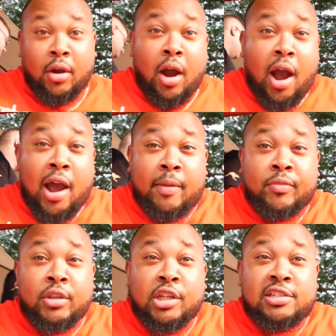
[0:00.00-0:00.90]
All
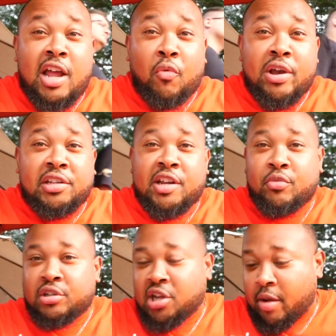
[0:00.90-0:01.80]
right, let's not waste any
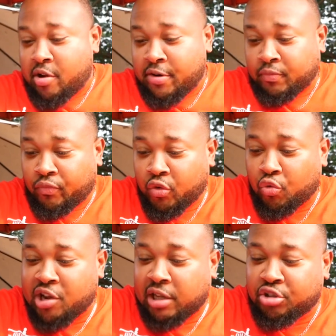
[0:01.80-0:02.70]
more time here.
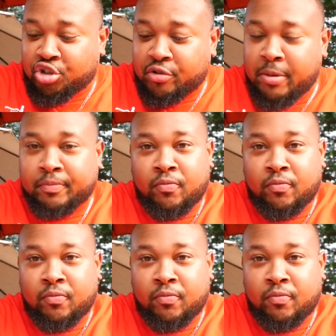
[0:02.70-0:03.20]
We got the shrimp.